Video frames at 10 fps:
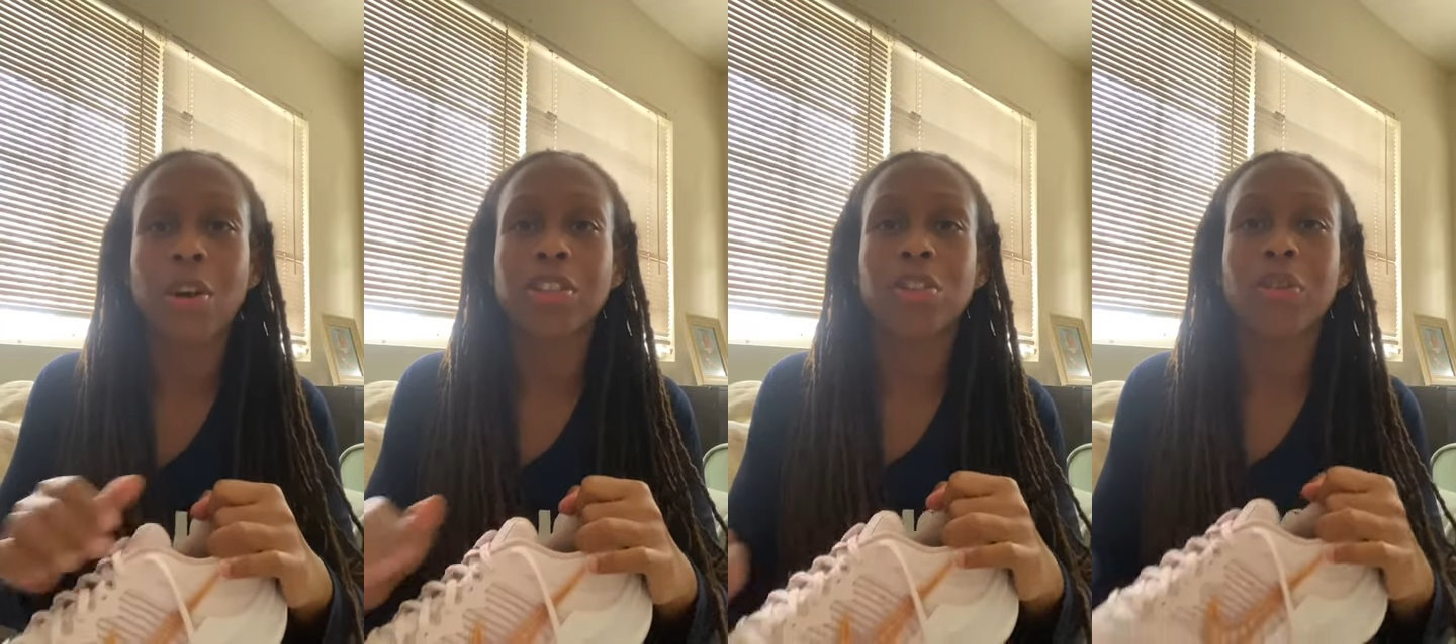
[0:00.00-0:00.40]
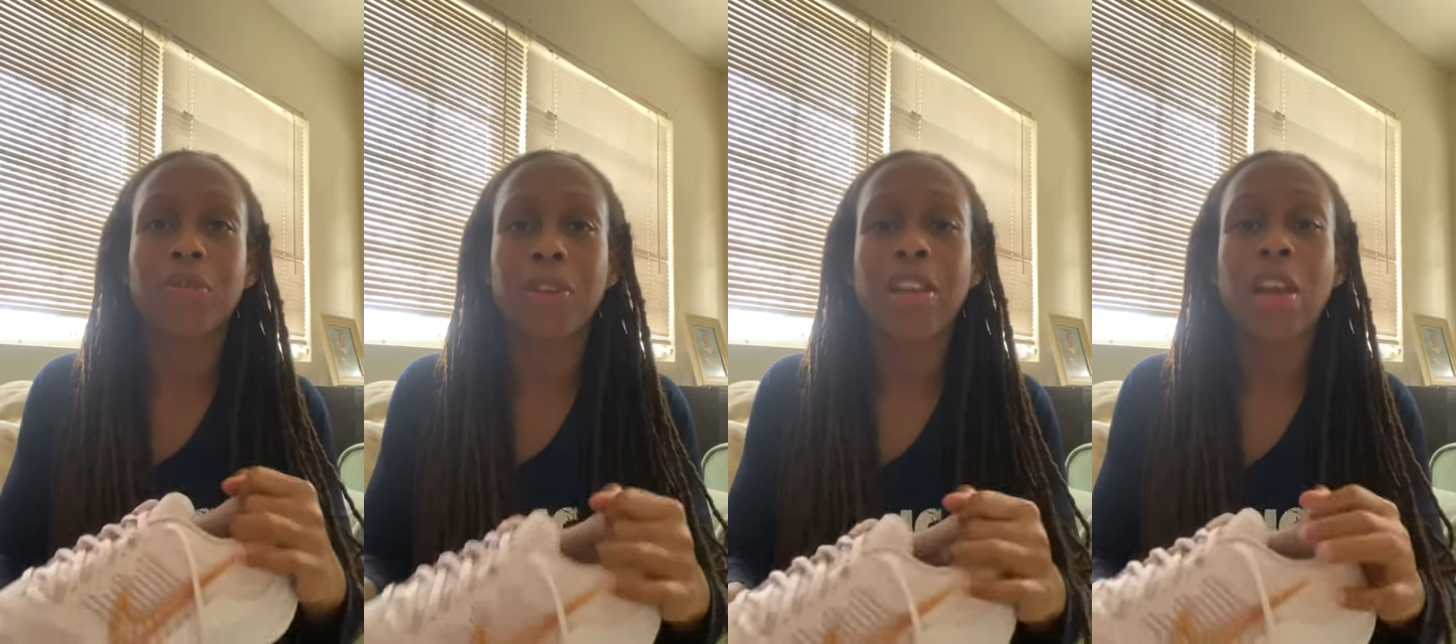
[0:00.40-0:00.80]
onto your
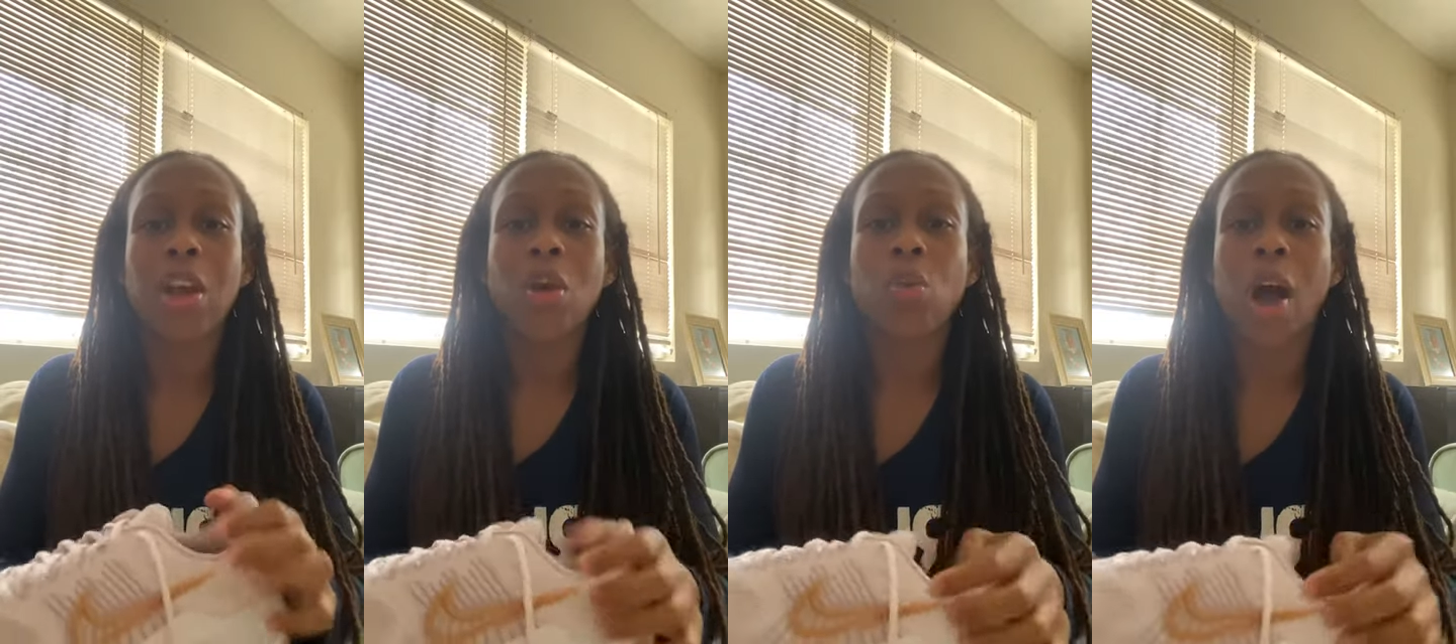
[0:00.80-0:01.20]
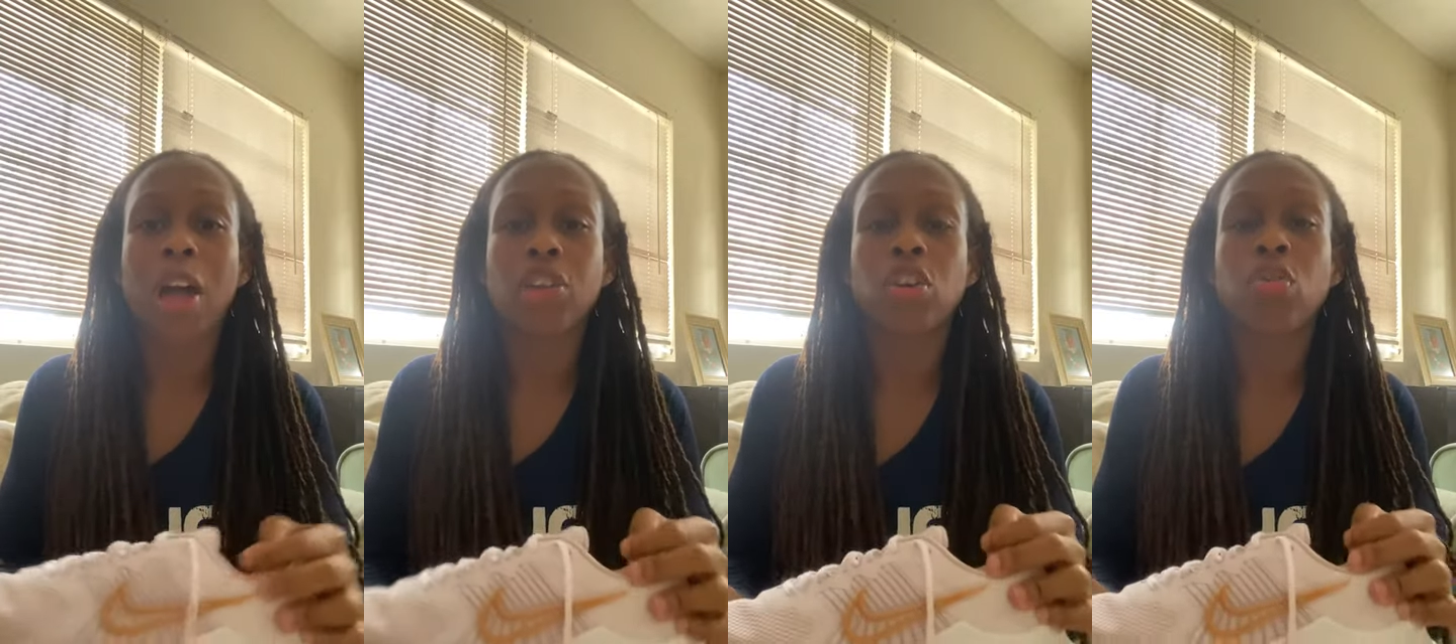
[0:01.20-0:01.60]
feet
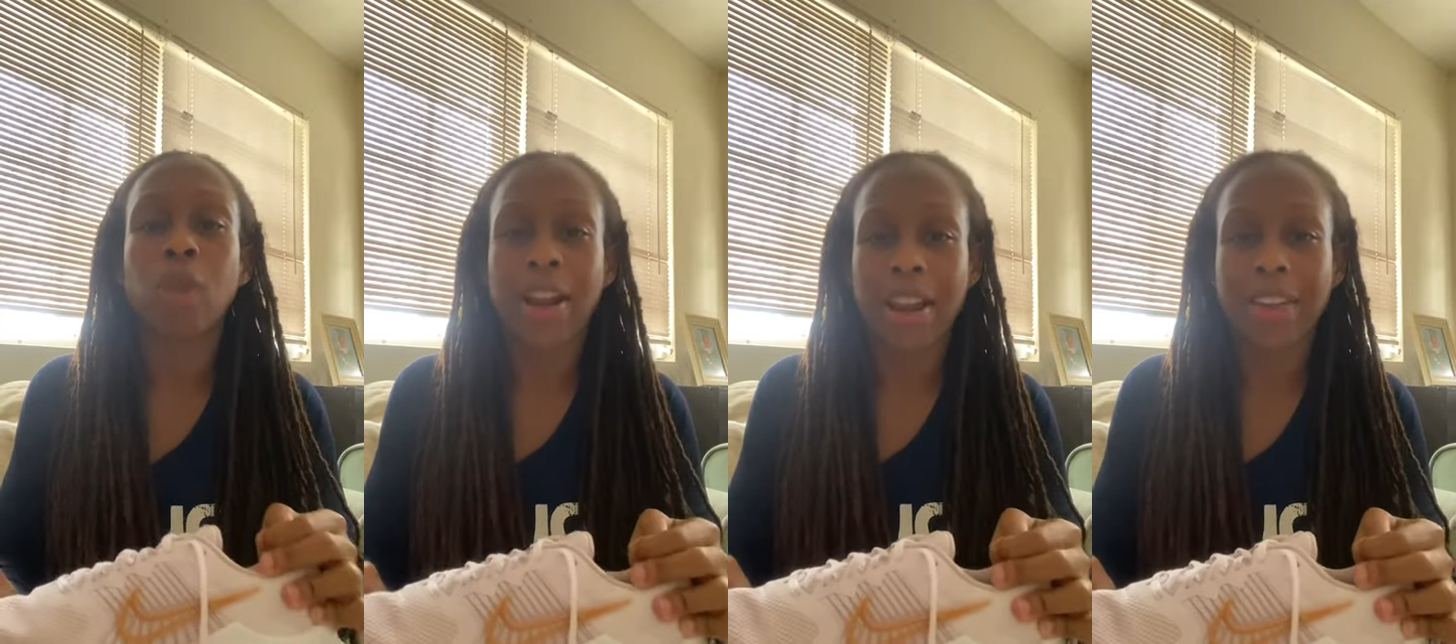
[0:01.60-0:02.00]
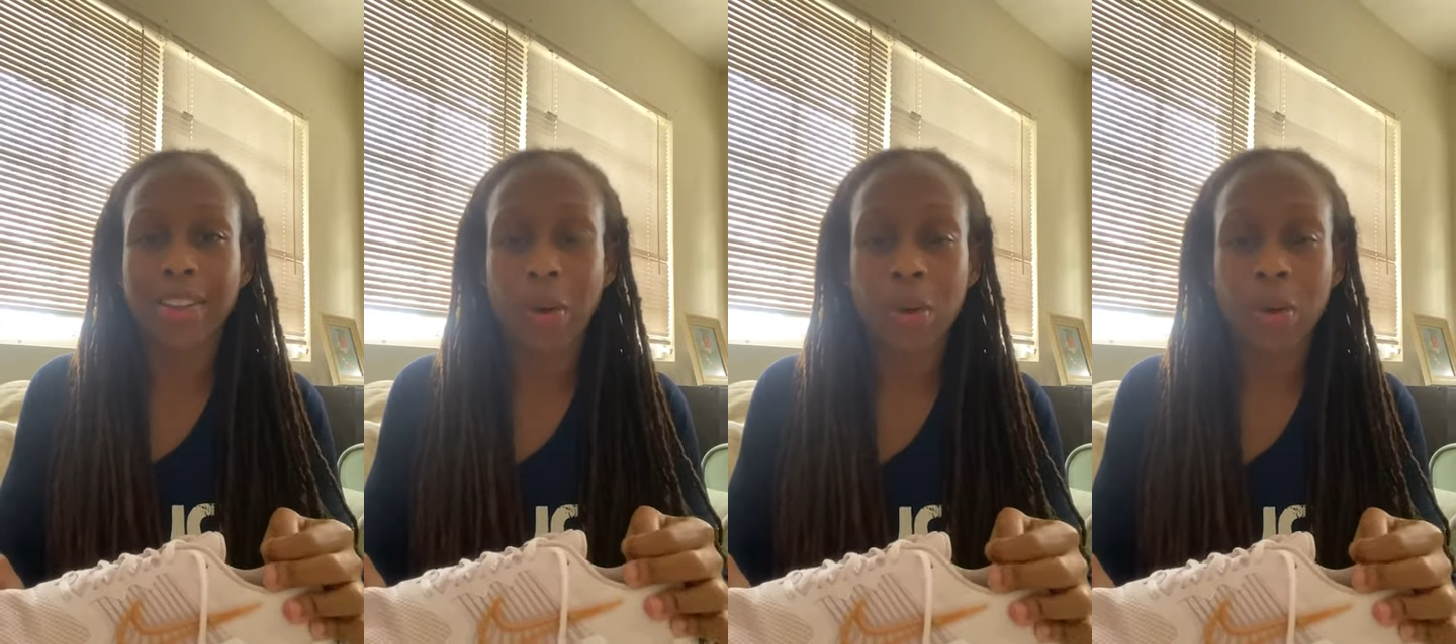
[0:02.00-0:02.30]
while you're running.